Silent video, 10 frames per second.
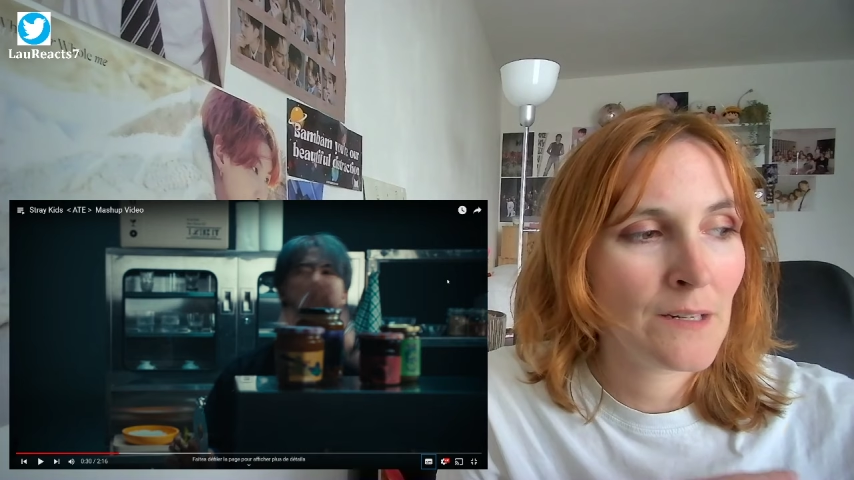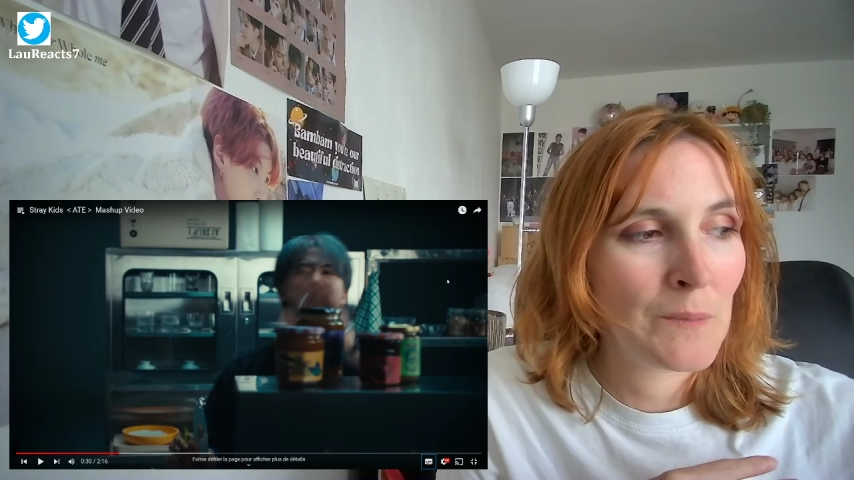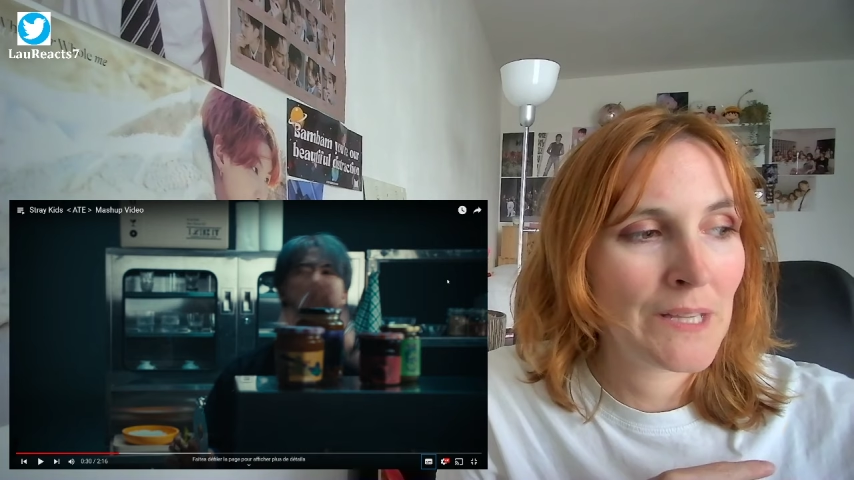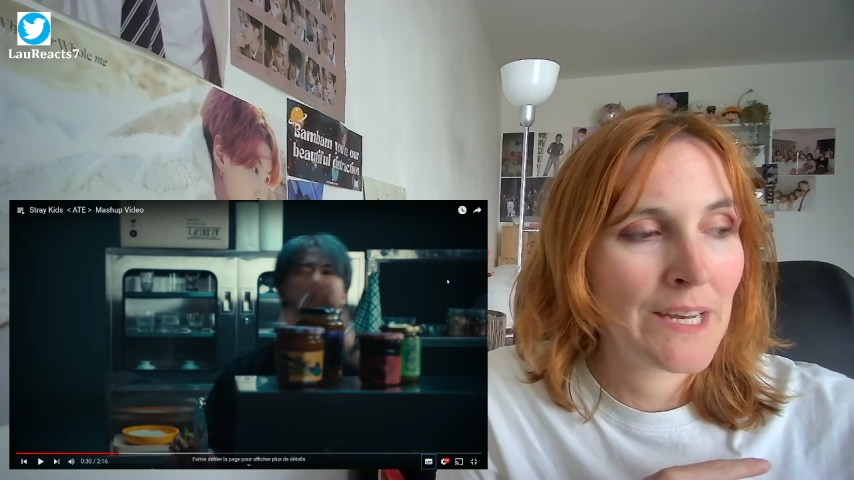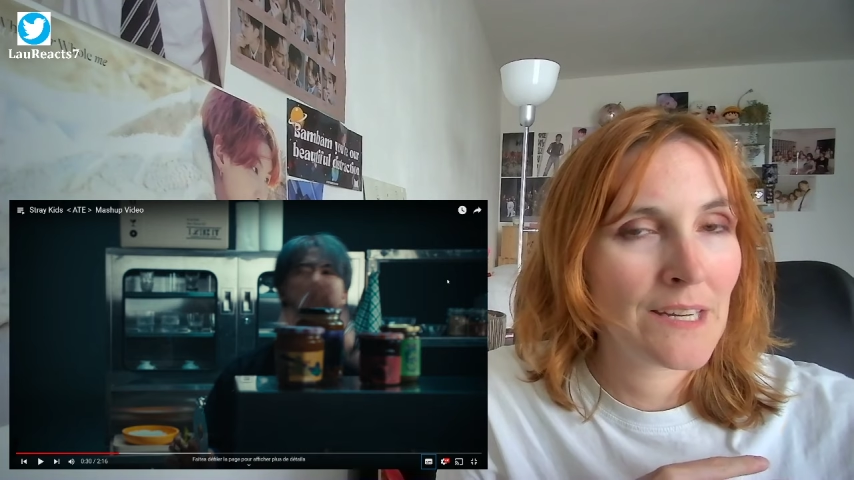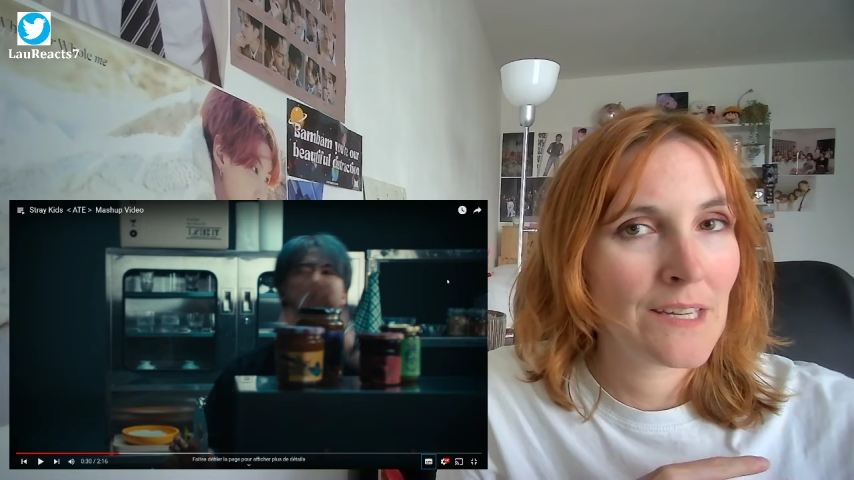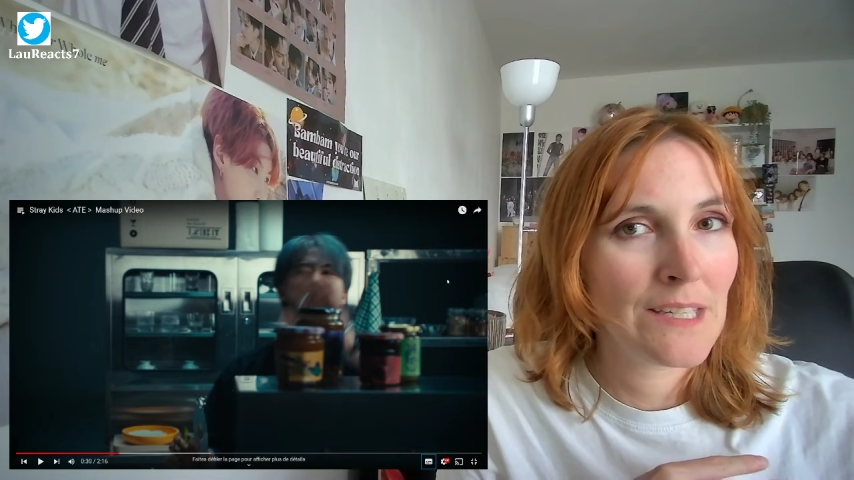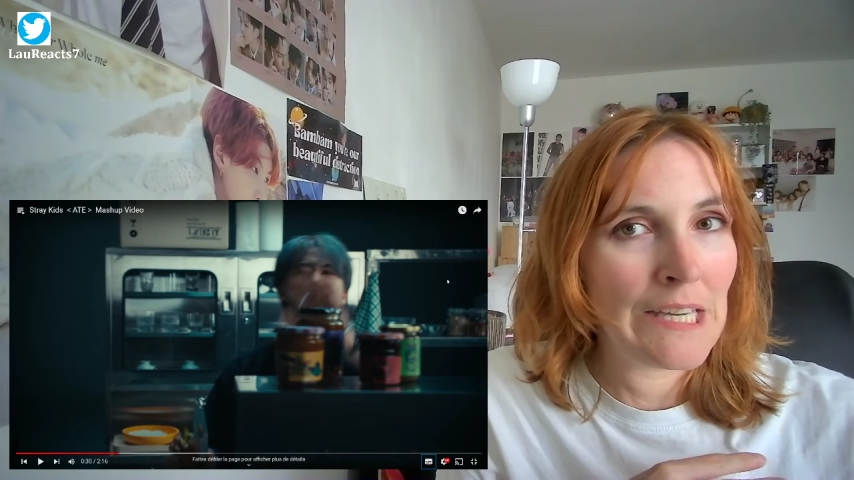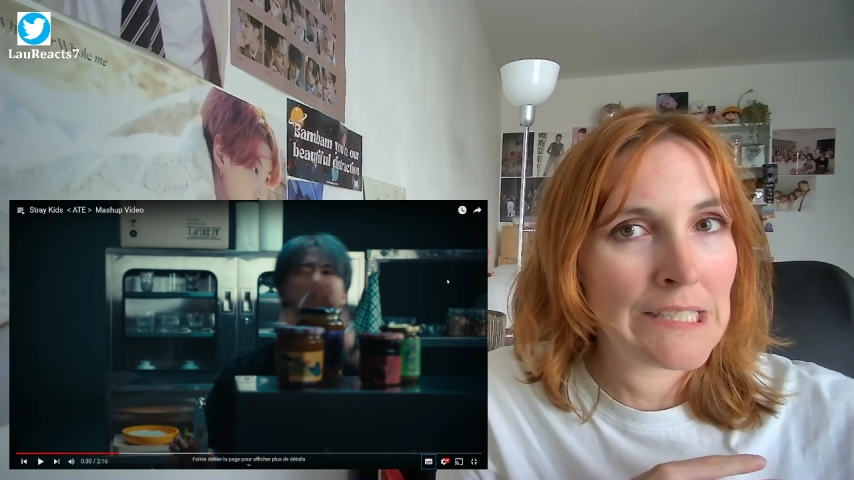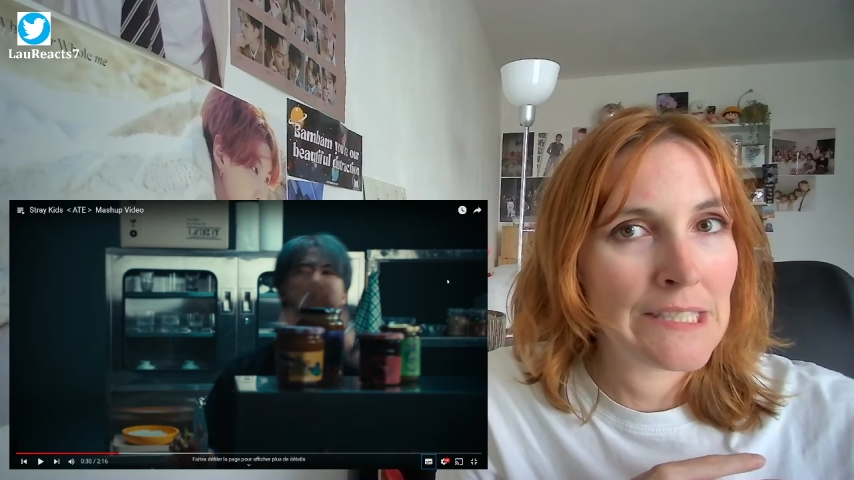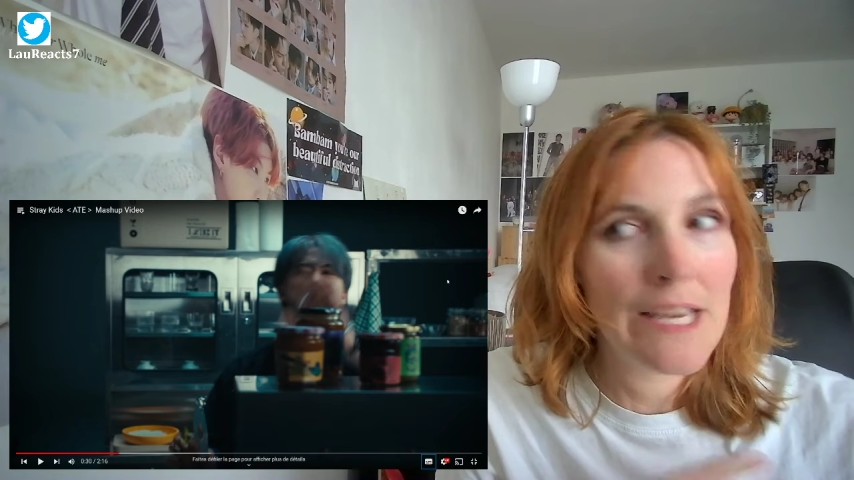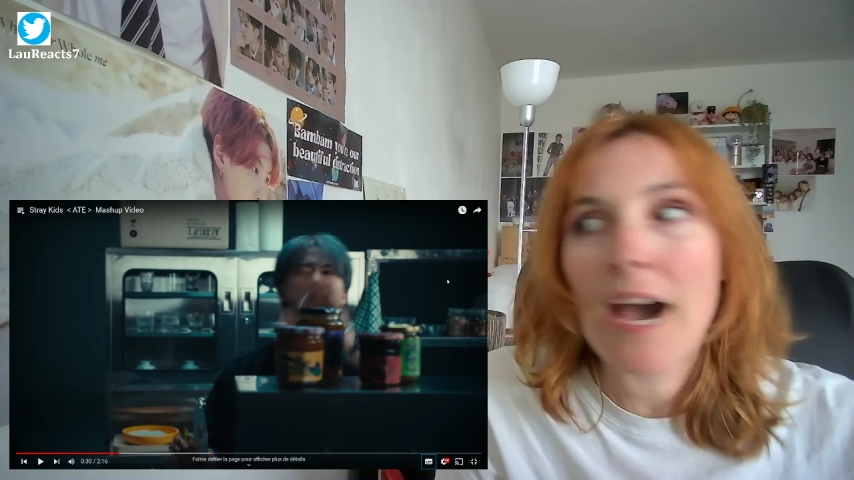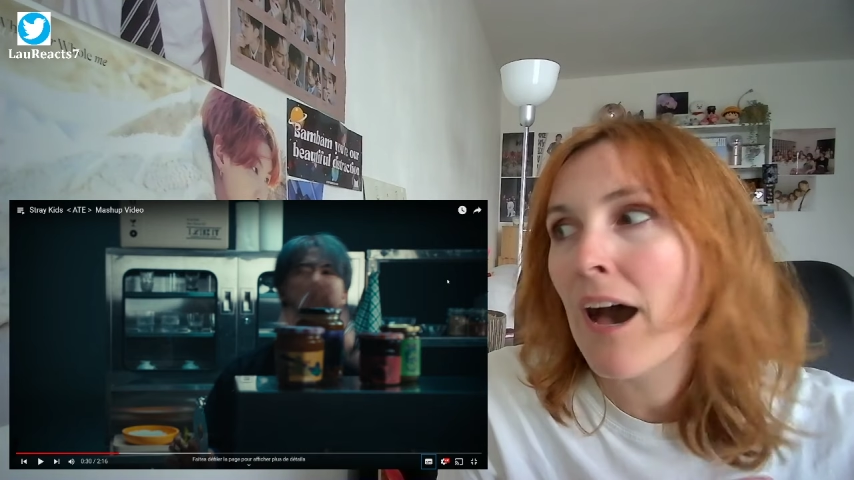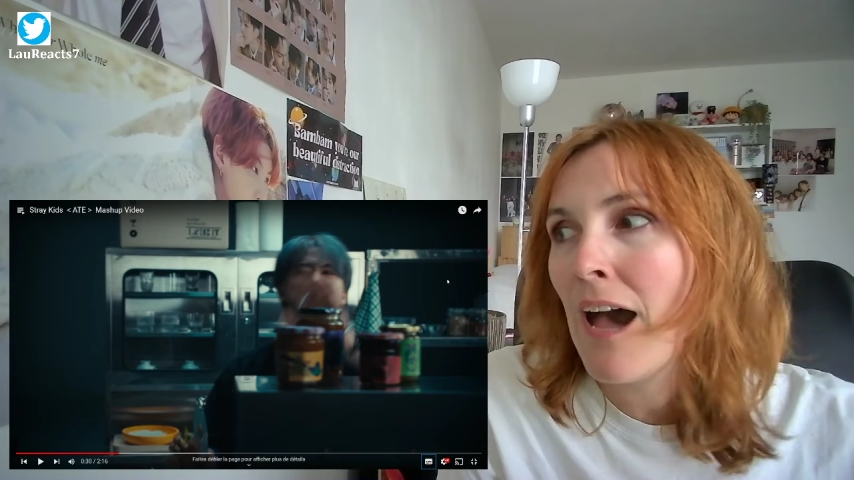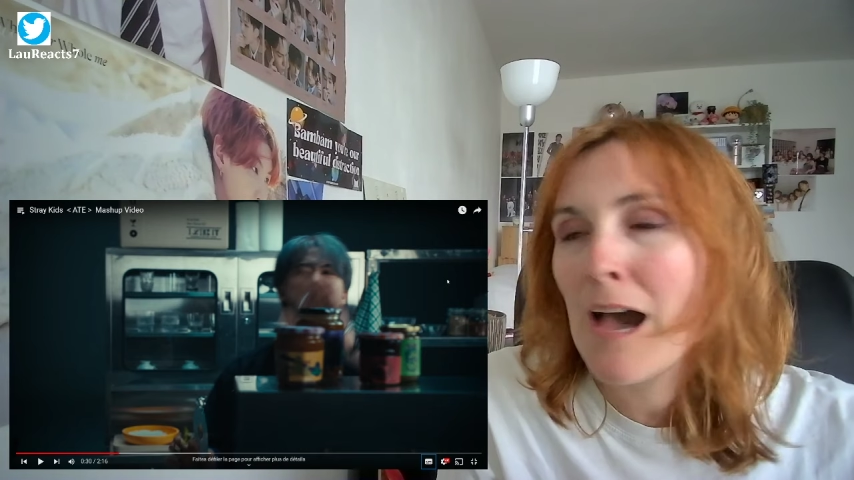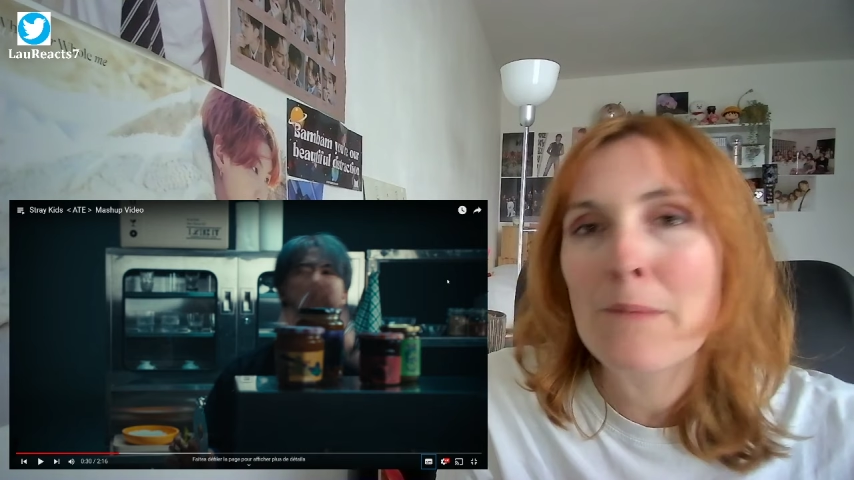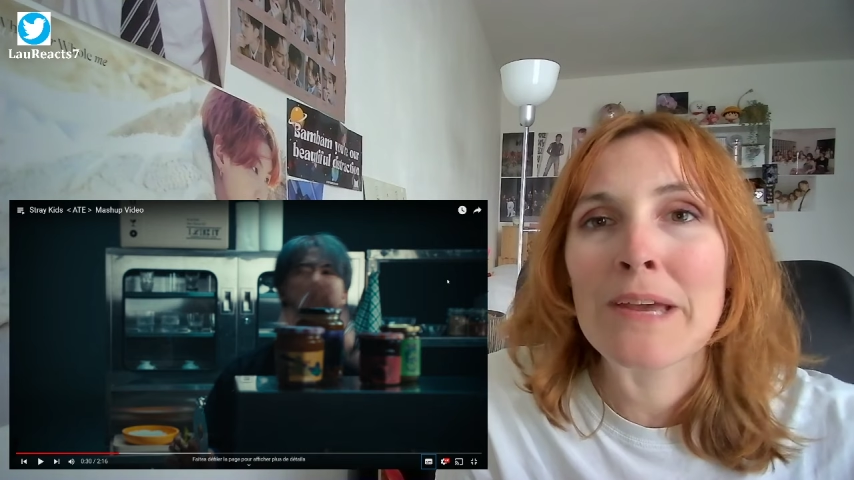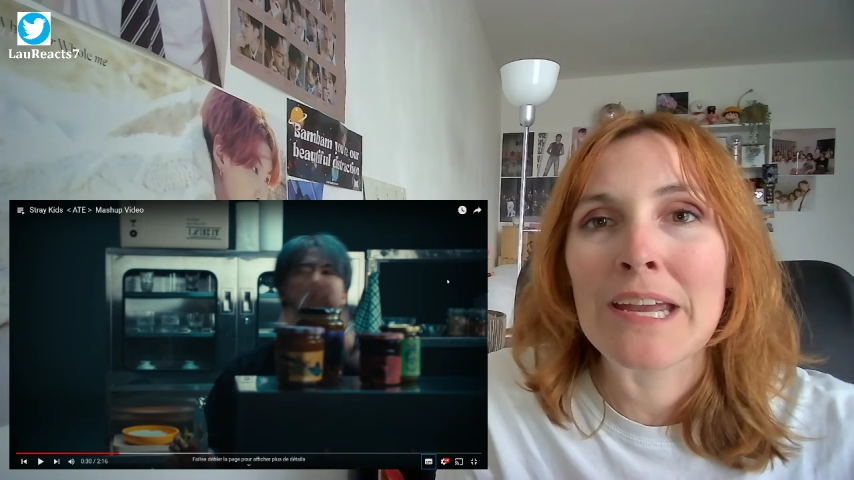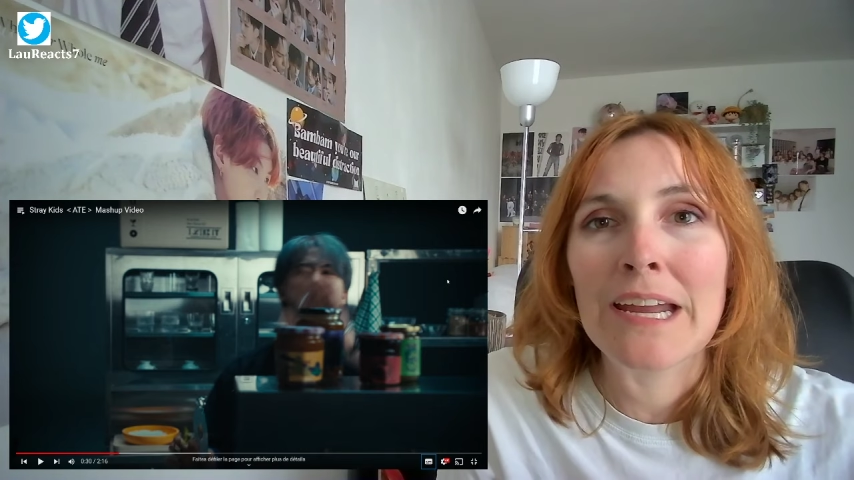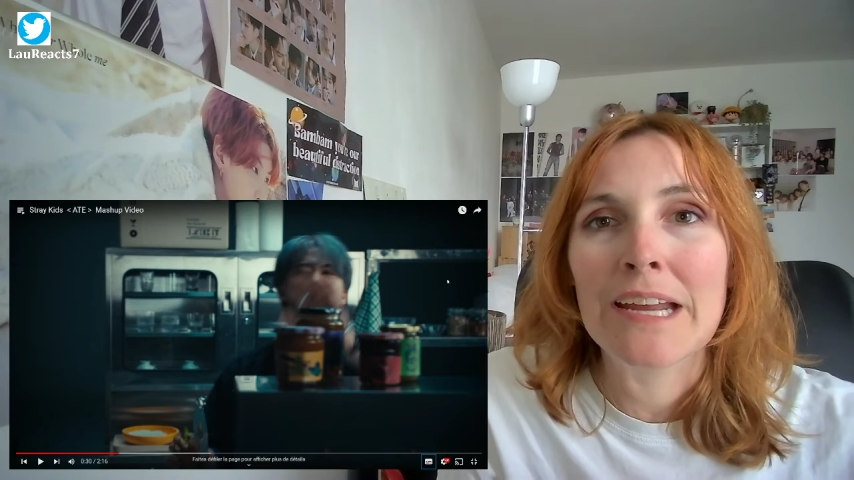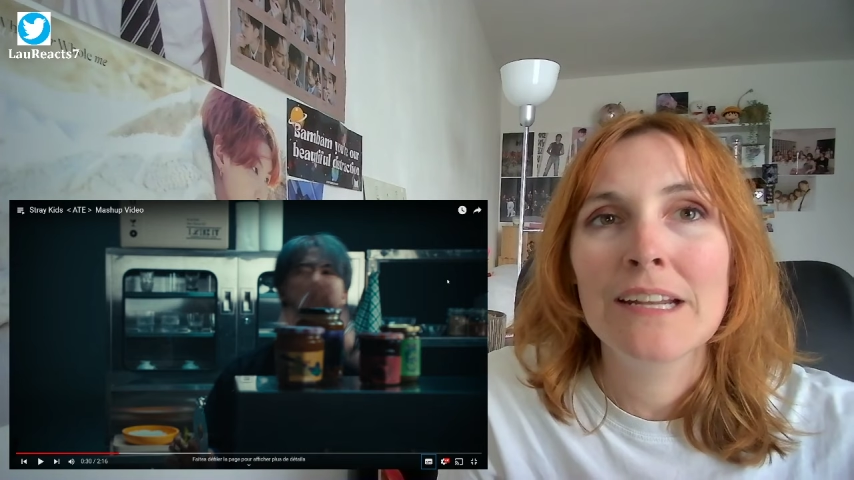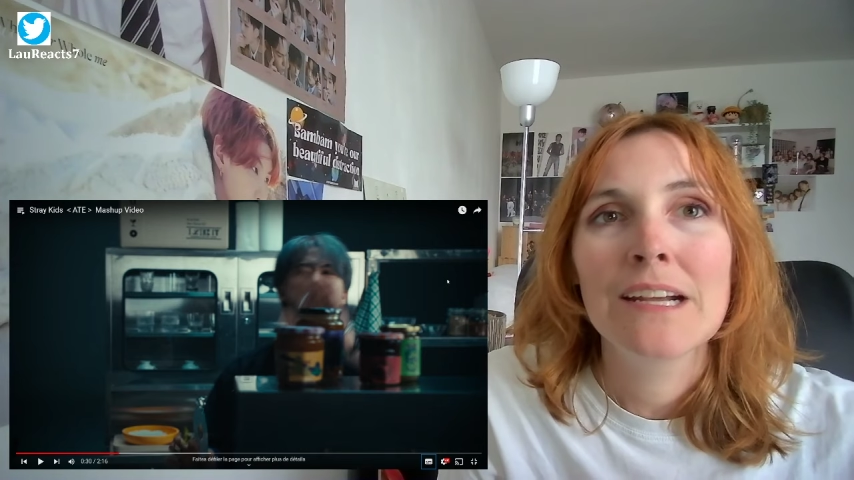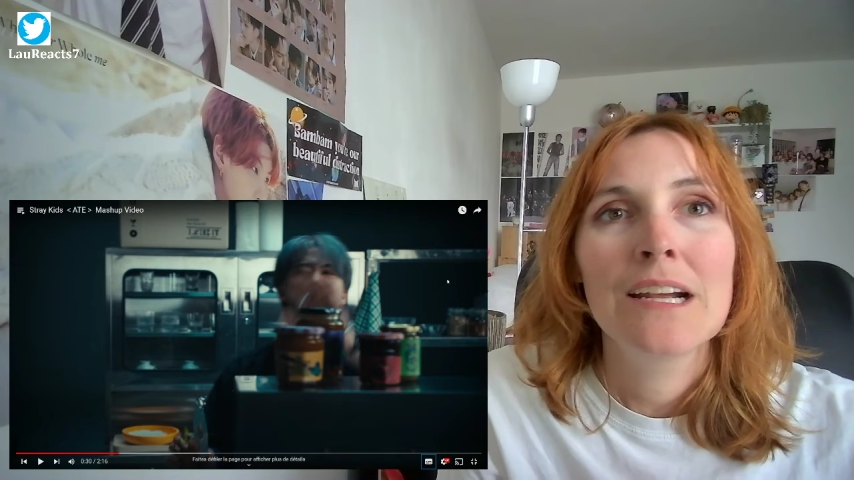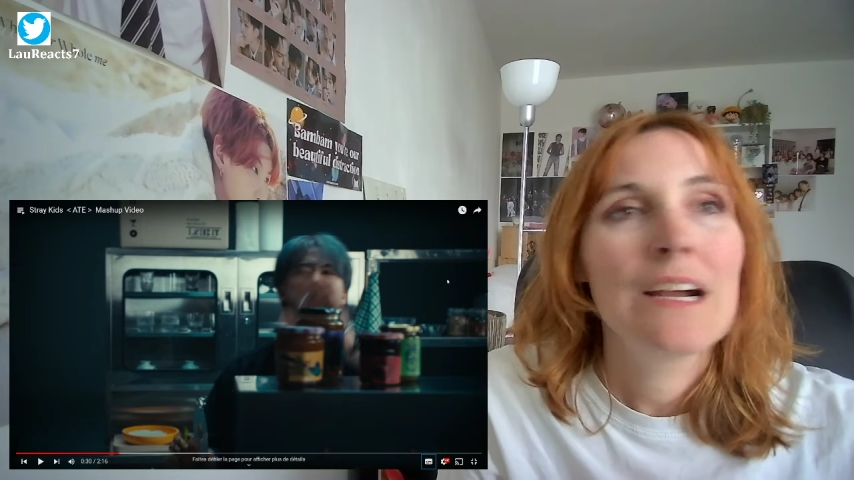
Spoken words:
I mean, like, yeah, I mean,